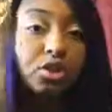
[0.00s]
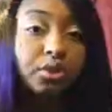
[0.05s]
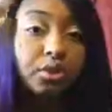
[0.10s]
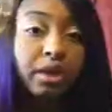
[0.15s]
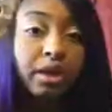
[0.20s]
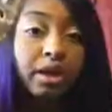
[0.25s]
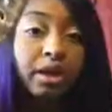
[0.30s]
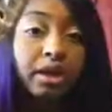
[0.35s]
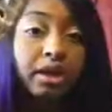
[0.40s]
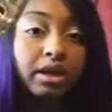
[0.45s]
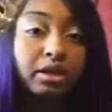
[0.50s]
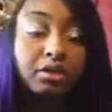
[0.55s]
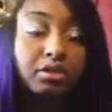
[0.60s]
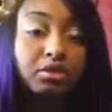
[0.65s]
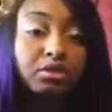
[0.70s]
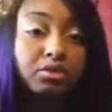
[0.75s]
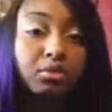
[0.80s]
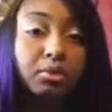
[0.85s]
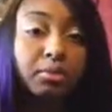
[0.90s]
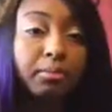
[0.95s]

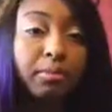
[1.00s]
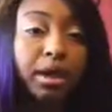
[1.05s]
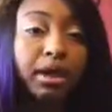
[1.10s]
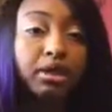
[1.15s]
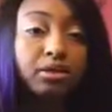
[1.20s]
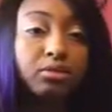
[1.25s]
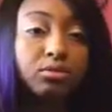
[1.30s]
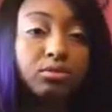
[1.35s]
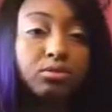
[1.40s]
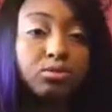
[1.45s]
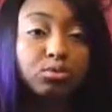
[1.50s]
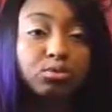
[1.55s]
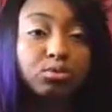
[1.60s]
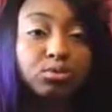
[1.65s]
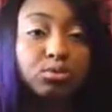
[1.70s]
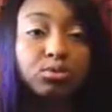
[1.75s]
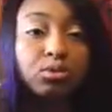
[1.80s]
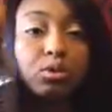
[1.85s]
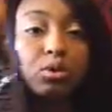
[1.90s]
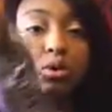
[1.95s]
Joann's or Michael's
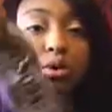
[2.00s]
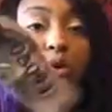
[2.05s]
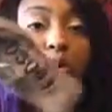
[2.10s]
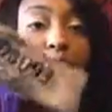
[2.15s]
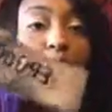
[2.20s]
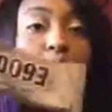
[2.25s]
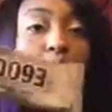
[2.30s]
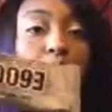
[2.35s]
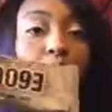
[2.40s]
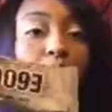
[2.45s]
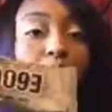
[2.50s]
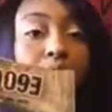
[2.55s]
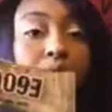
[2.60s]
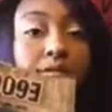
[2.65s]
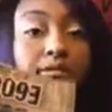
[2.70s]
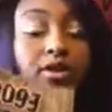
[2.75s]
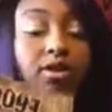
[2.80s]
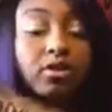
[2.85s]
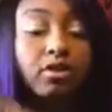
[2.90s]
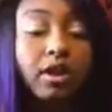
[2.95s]
or
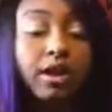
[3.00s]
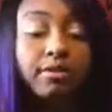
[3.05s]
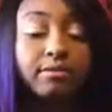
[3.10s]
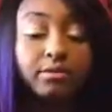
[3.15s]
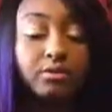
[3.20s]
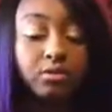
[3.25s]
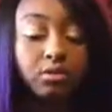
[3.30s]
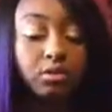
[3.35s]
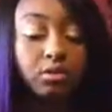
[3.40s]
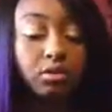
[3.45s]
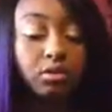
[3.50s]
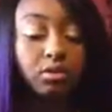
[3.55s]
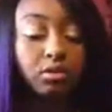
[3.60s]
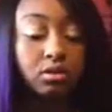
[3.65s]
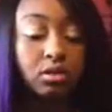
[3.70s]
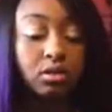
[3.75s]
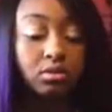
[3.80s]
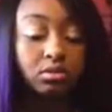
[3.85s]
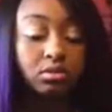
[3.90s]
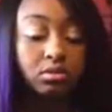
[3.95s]
whatever craft store is
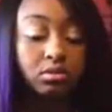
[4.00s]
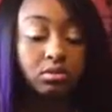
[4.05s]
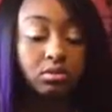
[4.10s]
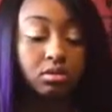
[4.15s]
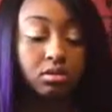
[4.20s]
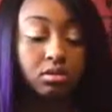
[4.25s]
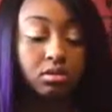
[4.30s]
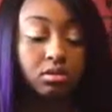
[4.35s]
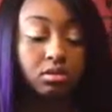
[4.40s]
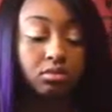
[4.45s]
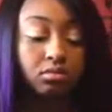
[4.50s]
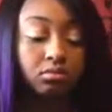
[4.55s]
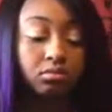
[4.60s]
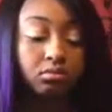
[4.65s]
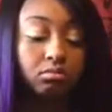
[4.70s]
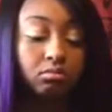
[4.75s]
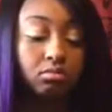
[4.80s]
closer to you.